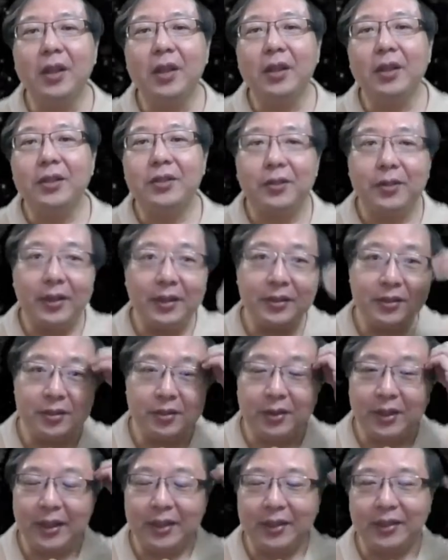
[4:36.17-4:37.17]
So let's
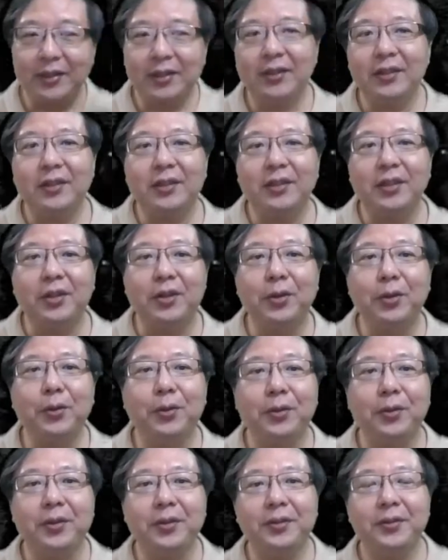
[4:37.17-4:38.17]
look at the
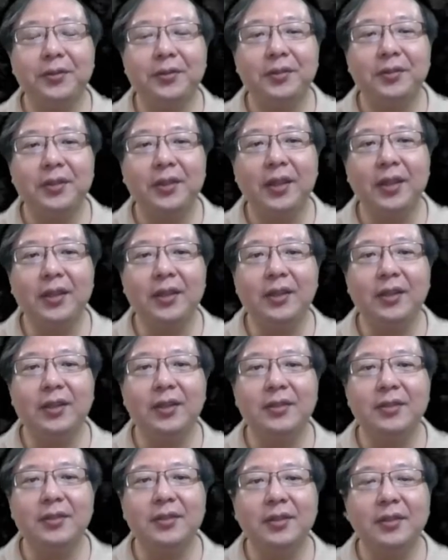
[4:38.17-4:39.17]
code. Okay,
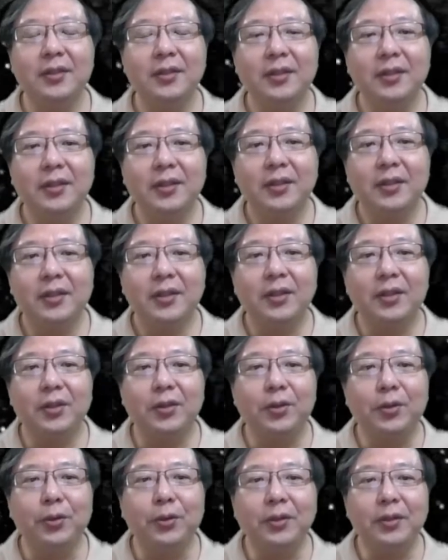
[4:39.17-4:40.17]
here's the
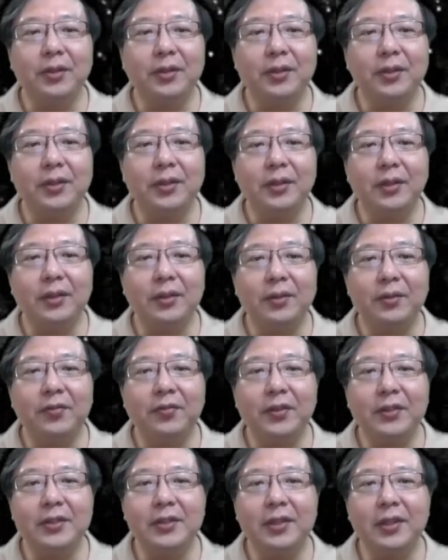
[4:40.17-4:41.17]
code.
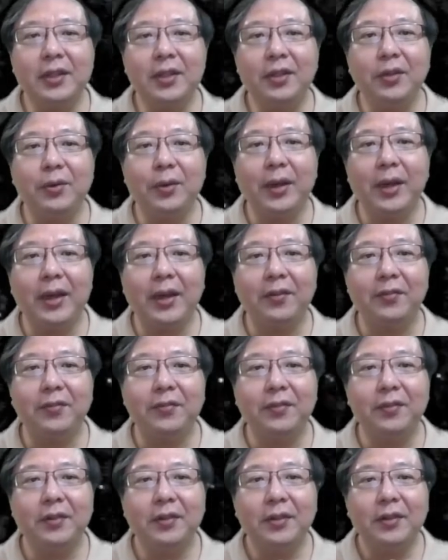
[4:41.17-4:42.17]
Firstly, you
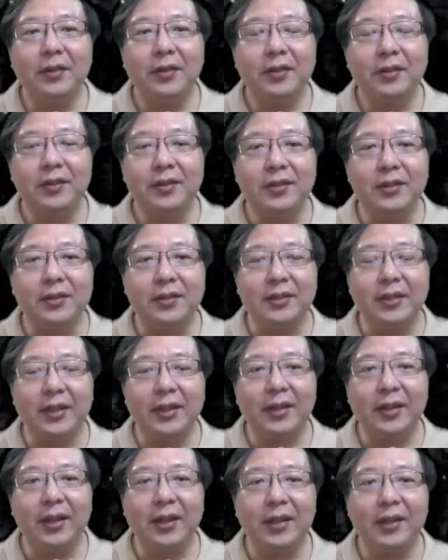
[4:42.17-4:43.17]
have just the
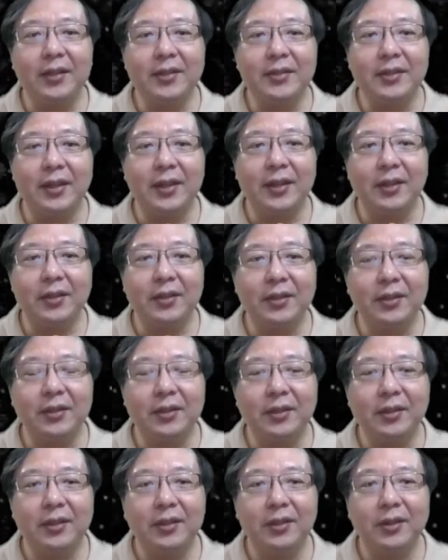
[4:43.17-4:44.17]
standard headers, and then
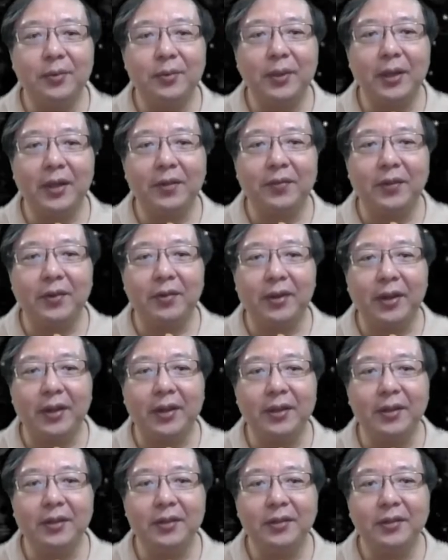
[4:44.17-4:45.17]
here we have a
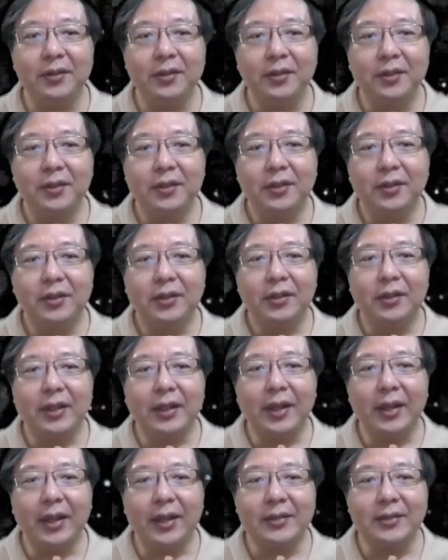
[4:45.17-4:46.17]
record that
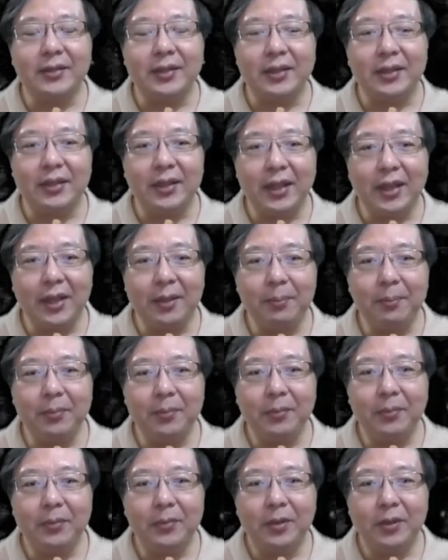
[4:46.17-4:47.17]
has the name
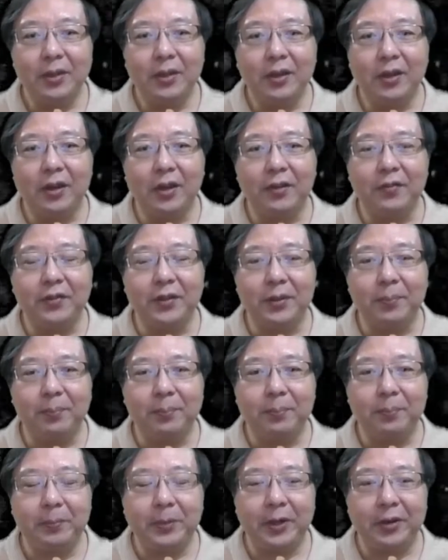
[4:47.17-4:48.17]
of the
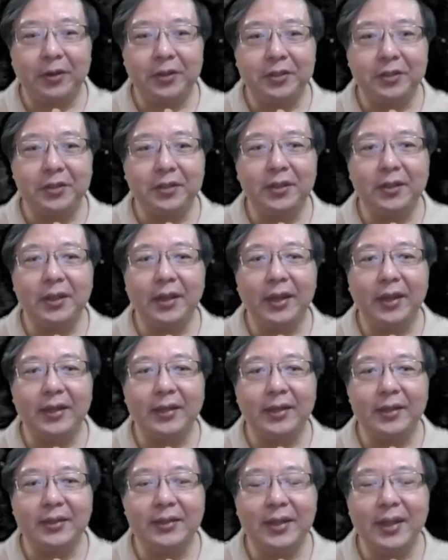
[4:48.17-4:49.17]
parishioner and
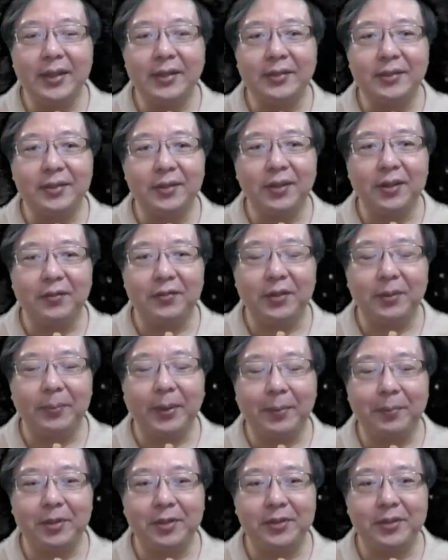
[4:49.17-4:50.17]
the date of the
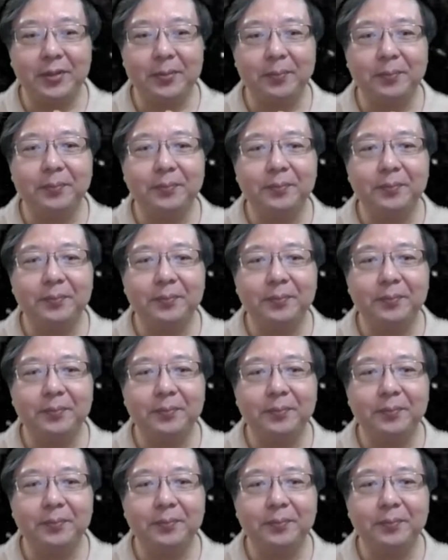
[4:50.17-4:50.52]
baptism.